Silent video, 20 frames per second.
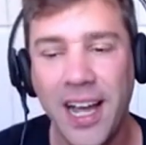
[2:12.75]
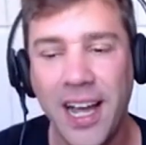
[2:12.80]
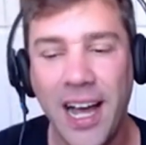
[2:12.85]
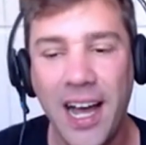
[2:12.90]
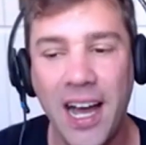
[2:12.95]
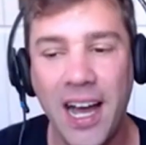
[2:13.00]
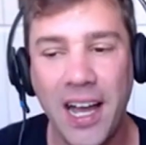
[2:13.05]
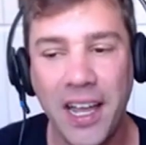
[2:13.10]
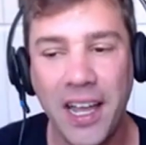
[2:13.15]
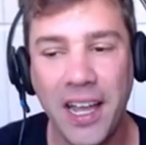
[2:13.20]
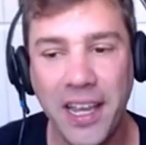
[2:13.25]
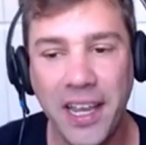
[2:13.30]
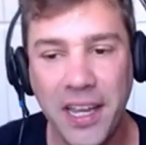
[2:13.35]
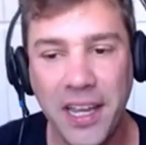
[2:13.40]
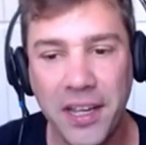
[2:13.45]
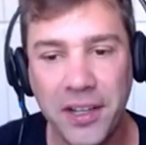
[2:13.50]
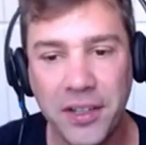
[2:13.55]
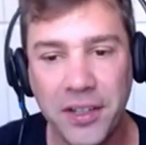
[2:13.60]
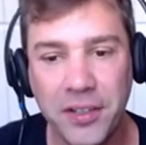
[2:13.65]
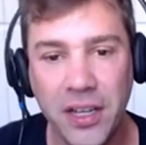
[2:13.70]
Uh,
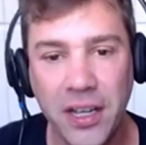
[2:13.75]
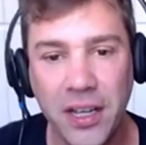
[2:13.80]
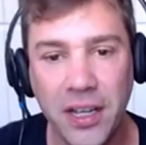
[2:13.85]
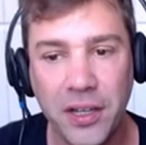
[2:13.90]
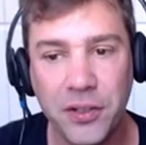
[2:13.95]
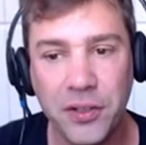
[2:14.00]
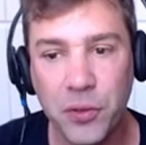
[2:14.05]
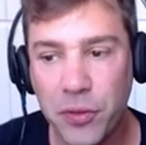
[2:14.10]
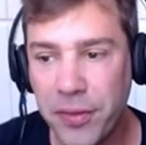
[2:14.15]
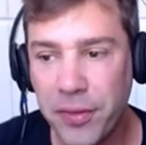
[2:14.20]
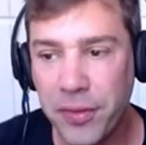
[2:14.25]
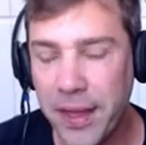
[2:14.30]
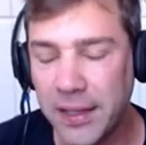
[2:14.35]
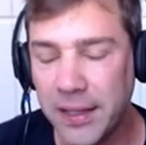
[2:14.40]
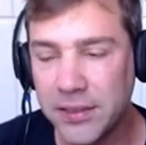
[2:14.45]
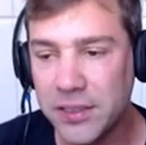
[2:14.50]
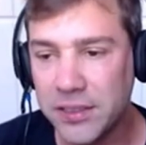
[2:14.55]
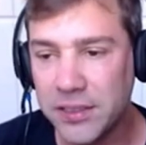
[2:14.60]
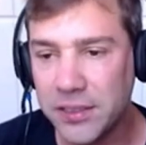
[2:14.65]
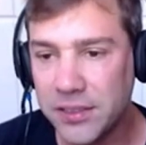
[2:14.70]
and uh, in two
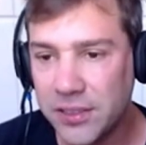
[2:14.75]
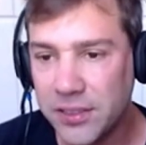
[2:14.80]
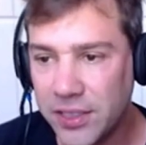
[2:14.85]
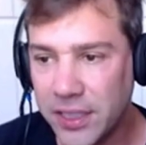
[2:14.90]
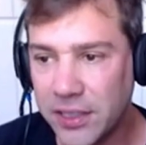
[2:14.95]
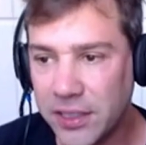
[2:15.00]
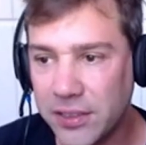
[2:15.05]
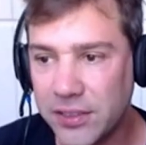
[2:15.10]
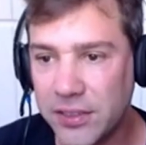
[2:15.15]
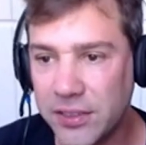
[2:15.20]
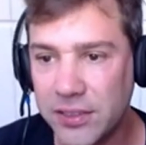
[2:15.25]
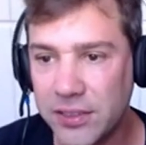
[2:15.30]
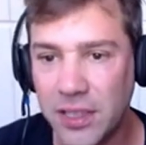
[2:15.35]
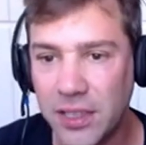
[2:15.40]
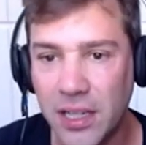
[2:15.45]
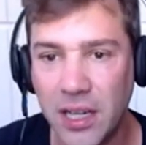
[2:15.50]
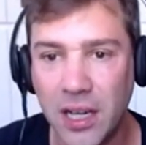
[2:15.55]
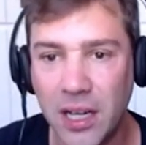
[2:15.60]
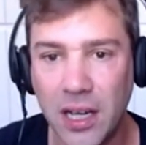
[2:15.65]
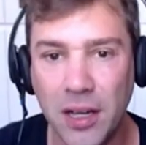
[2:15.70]
thousand six,
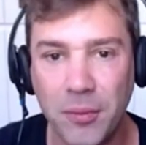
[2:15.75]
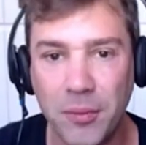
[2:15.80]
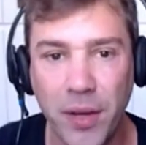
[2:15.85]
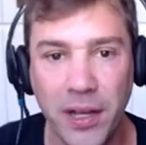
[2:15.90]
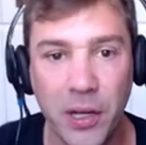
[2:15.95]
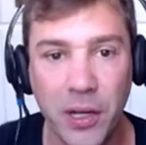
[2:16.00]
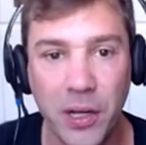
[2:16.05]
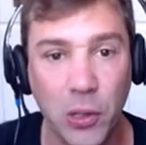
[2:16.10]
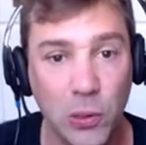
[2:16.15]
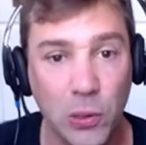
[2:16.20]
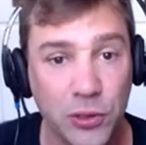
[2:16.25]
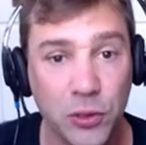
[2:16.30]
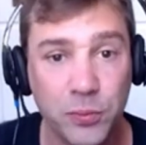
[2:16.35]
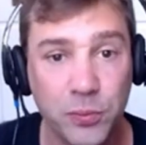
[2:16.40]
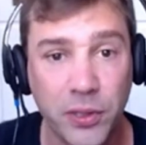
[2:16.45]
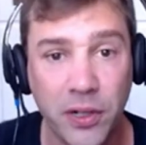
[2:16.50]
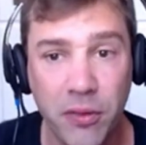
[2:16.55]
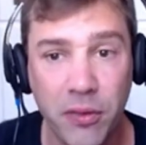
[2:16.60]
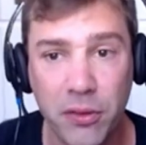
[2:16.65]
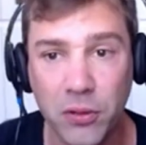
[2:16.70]
uh, my older
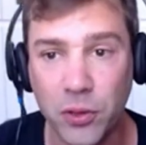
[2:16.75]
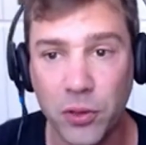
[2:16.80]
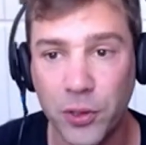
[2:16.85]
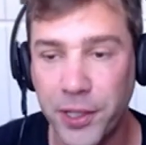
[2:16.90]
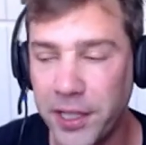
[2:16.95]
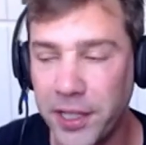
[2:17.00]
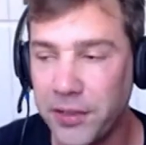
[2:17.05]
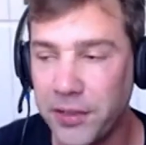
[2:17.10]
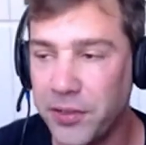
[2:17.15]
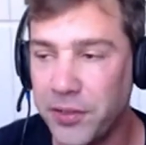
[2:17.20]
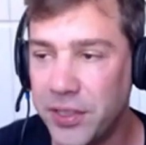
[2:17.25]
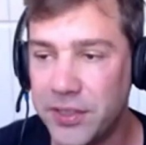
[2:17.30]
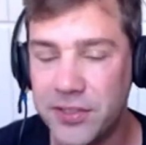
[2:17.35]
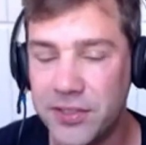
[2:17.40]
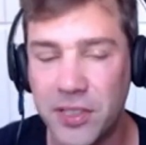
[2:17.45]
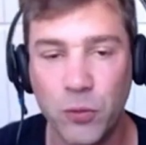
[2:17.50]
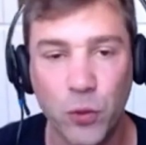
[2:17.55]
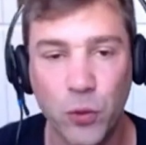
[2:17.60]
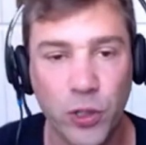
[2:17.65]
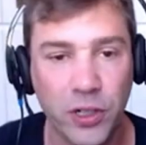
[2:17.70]
brother Ronen did
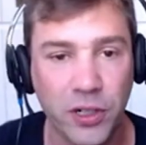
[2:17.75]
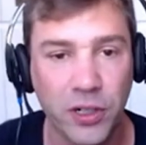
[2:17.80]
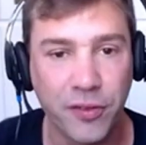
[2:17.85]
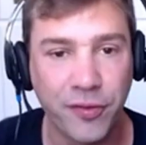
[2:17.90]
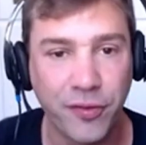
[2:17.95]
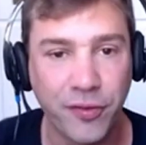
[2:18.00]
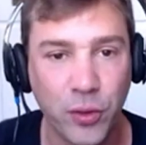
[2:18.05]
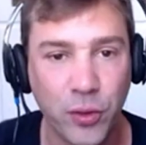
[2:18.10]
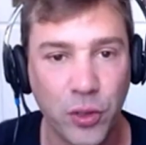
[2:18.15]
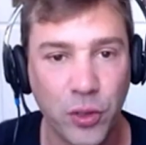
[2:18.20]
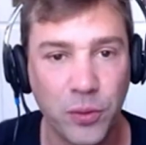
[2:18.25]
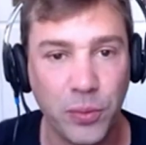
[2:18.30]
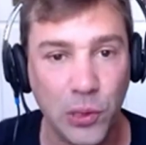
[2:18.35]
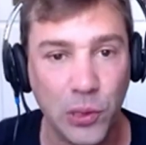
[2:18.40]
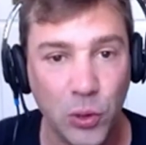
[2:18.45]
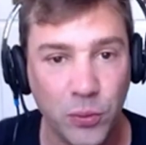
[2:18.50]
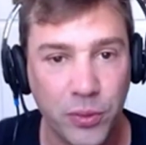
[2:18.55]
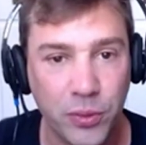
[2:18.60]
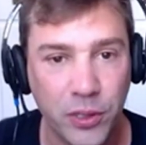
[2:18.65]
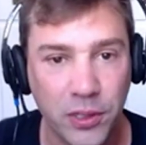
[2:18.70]
some work for
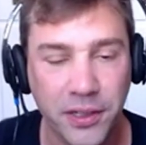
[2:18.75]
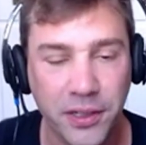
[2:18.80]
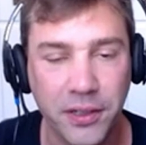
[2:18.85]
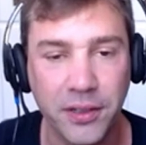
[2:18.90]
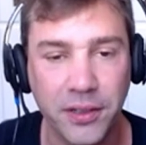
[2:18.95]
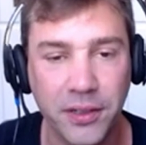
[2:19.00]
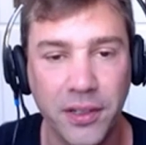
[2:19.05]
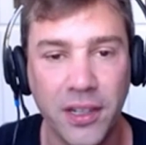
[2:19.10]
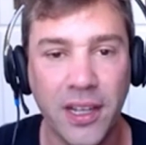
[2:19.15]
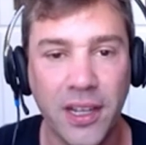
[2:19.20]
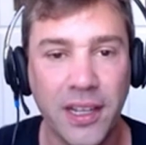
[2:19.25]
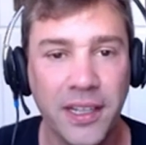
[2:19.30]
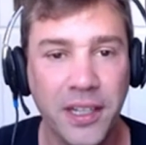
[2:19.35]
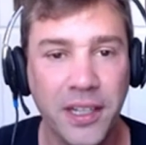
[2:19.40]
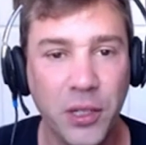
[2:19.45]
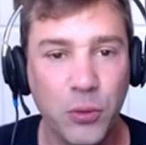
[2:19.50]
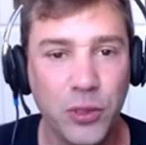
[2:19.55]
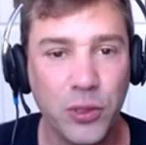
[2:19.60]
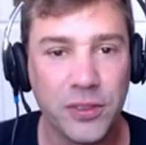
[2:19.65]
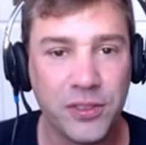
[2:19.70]
Bloomberg, and
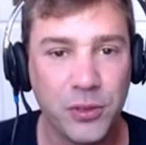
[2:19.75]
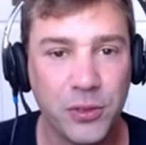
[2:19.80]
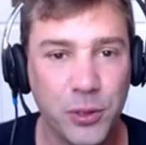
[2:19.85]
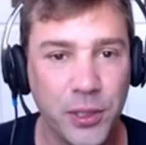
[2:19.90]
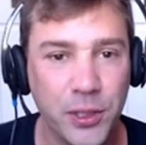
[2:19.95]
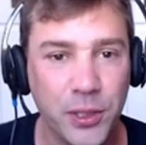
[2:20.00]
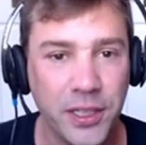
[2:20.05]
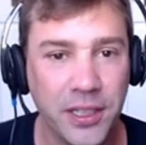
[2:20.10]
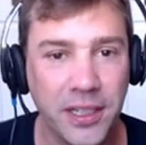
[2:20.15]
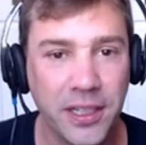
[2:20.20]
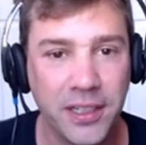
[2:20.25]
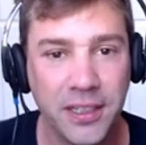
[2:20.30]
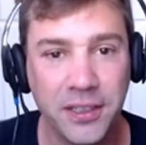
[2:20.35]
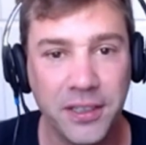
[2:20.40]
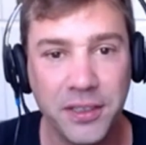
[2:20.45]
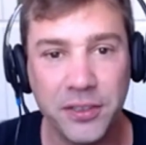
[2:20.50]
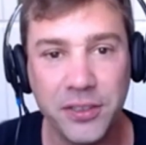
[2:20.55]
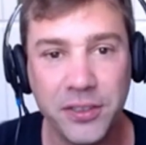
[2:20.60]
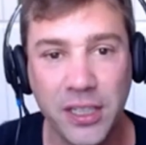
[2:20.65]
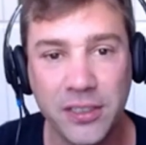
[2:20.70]
he was doing a,
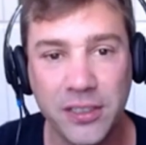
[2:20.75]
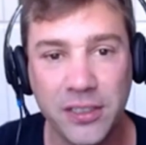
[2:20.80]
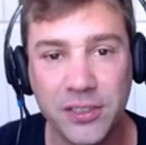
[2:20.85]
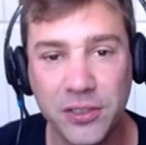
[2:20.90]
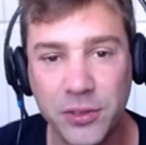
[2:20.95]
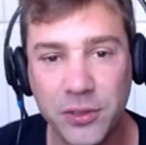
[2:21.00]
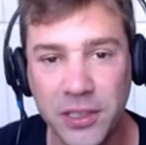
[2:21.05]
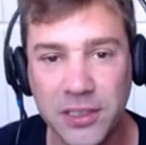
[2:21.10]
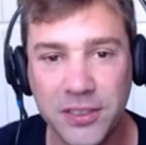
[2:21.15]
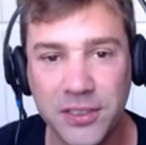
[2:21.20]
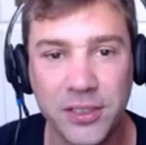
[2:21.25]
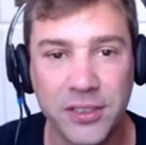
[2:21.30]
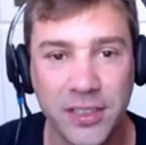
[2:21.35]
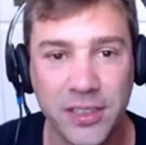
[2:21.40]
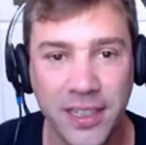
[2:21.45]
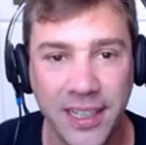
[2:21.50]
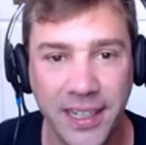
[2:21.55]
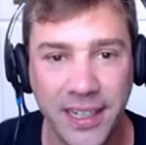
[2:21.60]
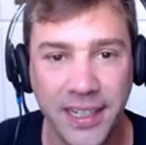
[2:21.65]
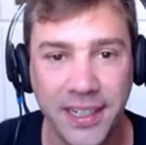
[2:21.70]
an industrial
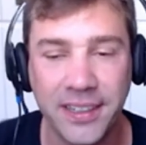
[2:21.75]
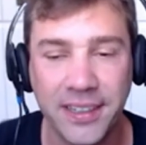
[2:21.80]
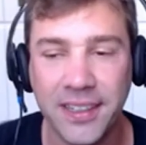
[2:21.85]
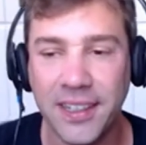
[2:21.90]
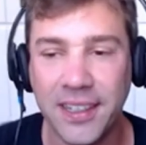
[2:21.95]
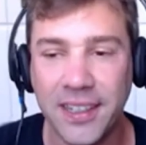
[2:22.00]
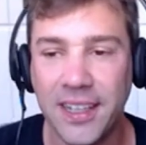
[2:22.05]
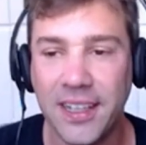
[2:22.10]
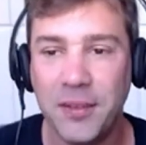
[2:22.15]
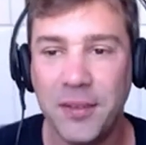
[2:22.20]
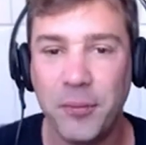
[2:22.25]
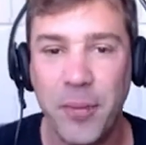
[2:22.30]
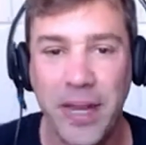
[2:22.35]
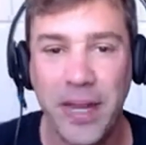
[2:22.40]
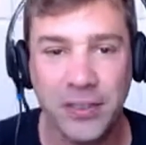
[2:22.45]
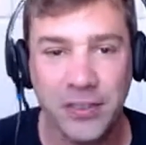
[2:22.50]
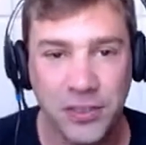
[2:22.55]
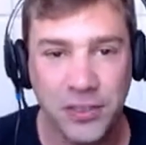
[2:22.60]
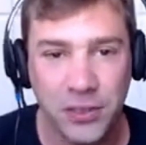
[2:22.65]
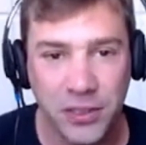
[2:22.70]
design
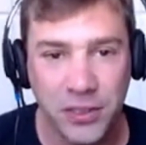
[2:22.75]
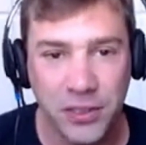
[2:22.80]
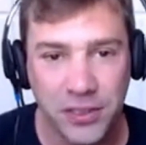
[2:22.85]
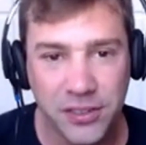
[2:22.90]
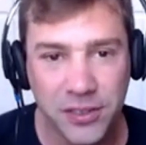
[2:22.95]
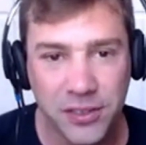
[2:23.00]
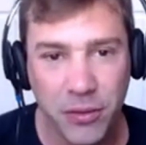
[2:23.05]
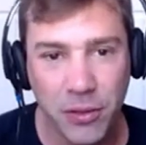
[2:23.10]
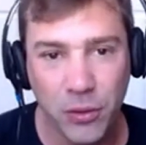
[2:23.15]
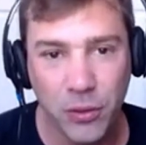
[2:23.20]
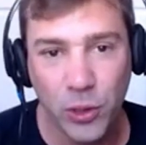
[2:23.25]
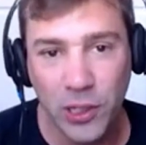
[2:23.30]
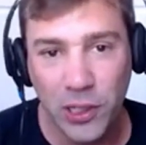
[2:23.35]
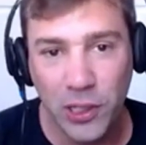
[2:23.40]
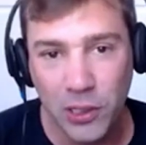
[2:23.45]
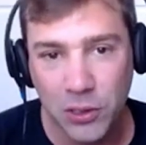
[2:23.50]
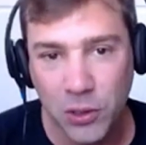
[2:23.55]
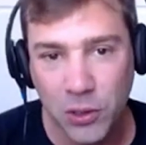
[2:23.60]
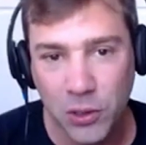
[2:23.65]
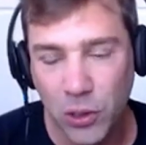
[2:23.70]
master's in the
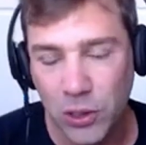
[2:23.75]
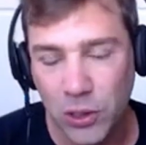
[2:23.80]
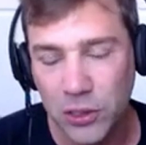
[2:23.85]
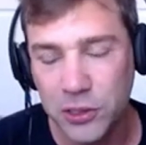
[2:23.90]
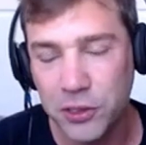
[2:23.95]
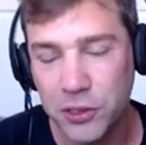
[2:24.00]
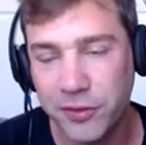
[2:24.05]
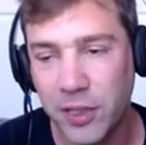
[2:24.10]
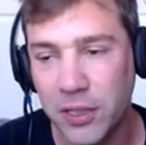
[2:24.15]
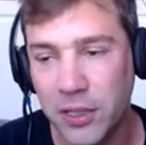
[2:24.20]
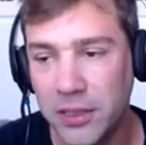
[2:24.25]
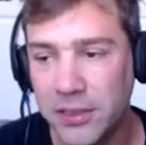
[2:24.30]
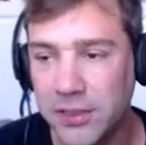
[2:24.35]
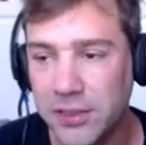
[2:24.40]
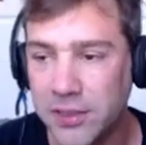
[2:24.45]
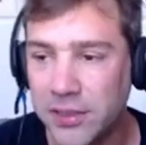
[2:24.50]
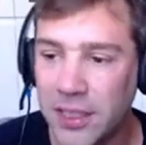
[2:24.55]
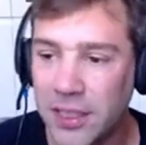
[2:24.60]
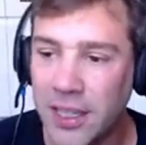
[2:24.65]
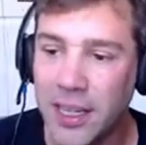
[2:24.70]
Royal College of
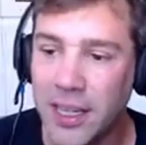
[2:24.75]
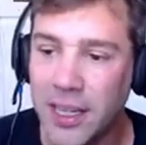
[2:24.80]
Arts.